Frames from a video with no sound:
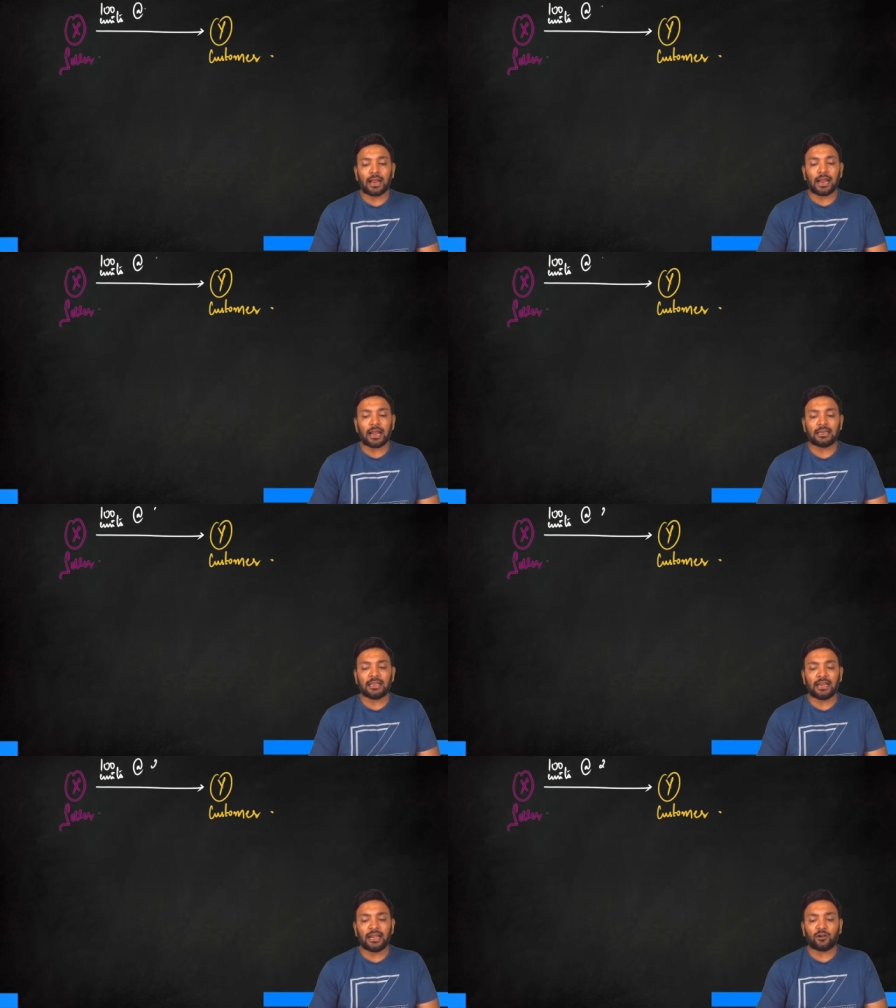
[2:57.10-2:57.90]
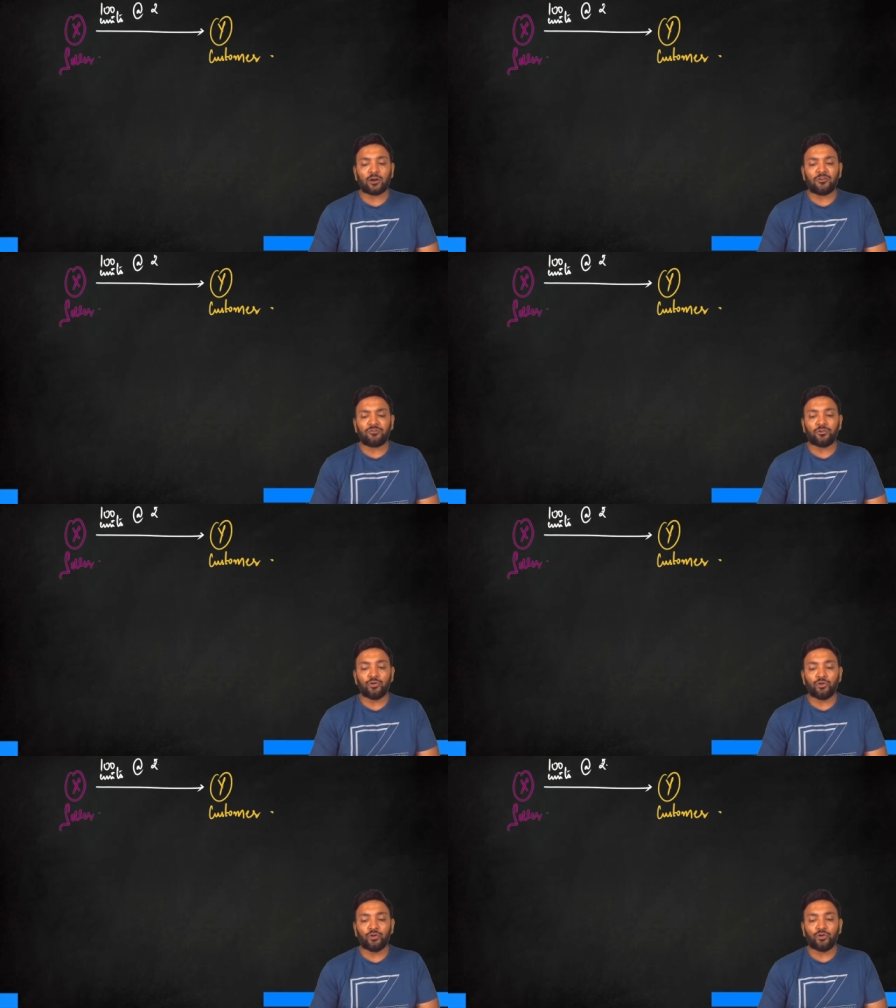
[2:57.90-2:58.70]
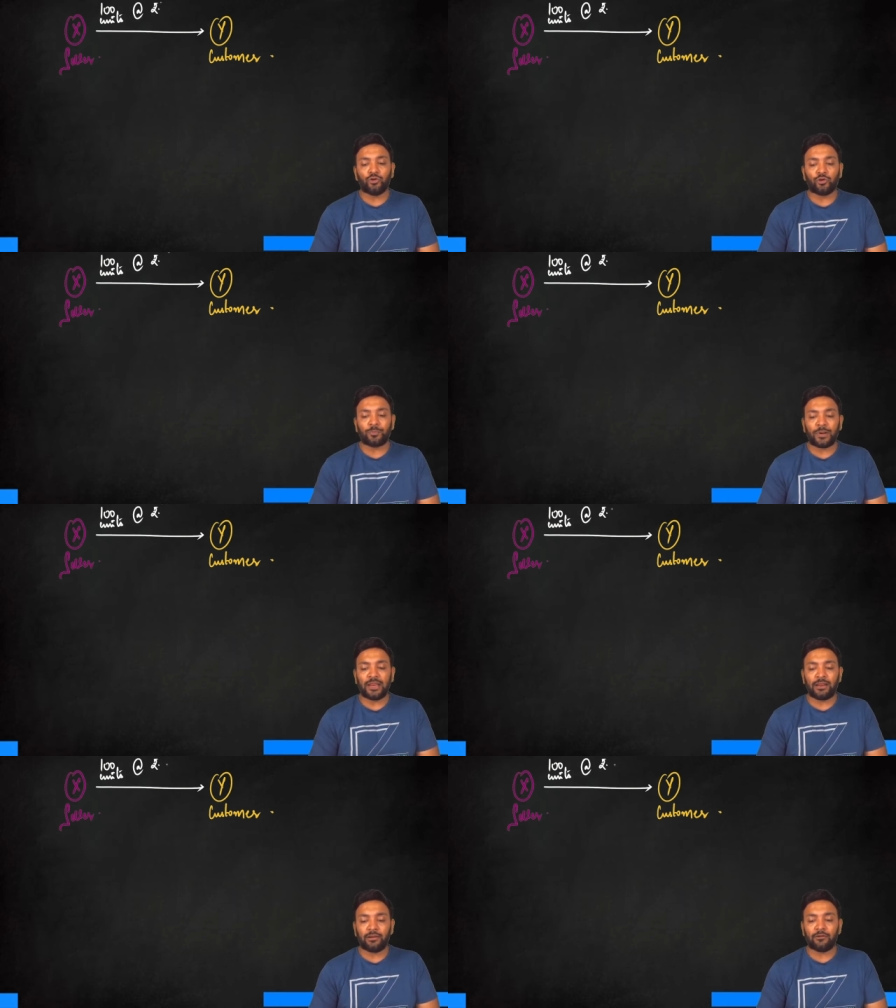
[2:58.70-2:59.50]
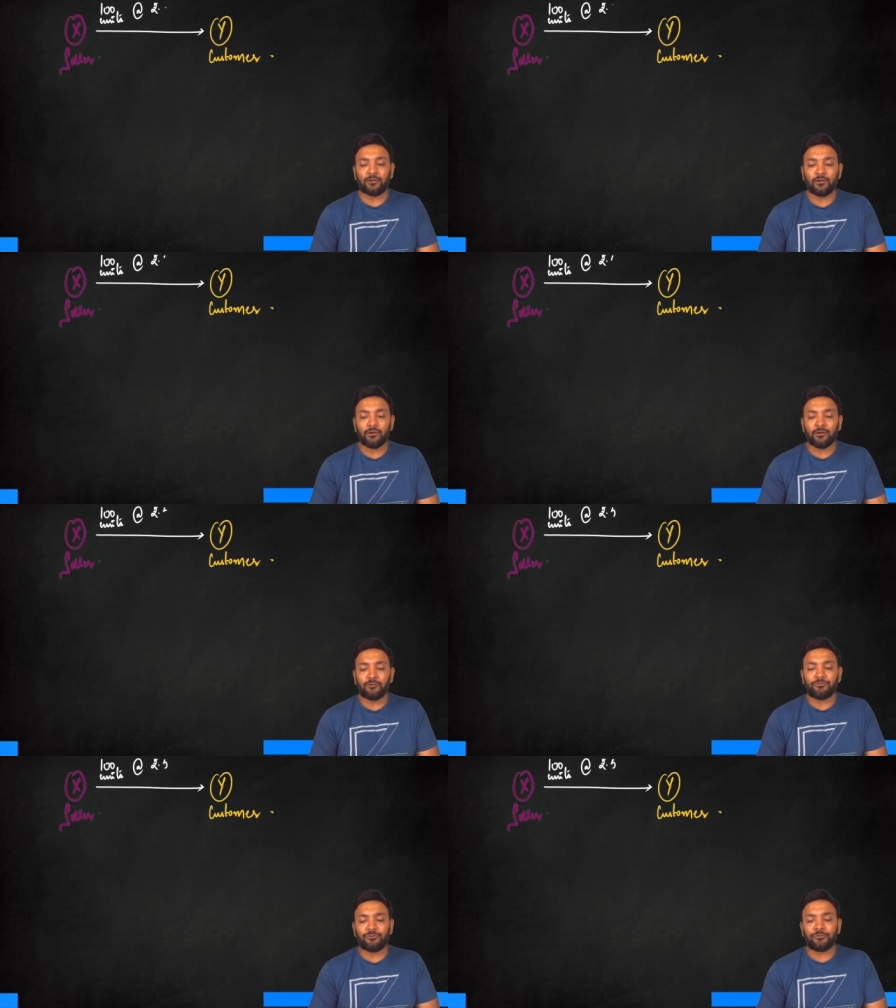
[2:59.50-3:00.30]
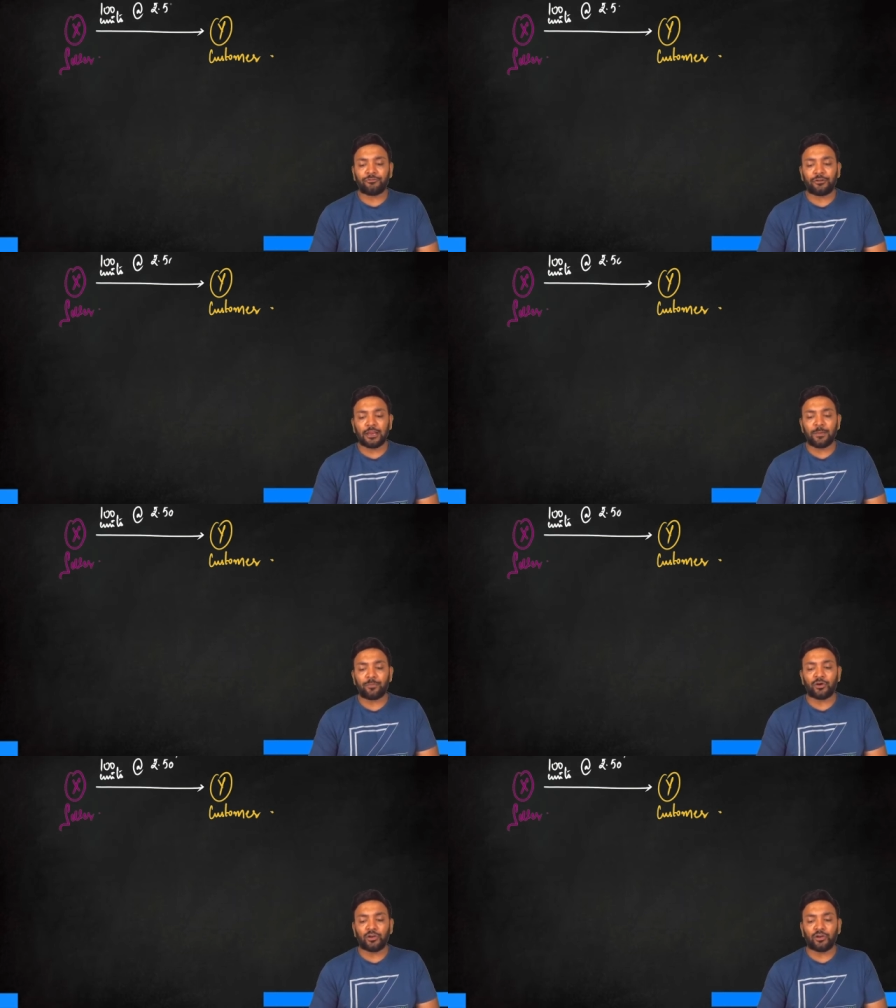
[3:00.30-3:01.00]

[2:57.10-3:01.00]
at the rate of rupee 50 per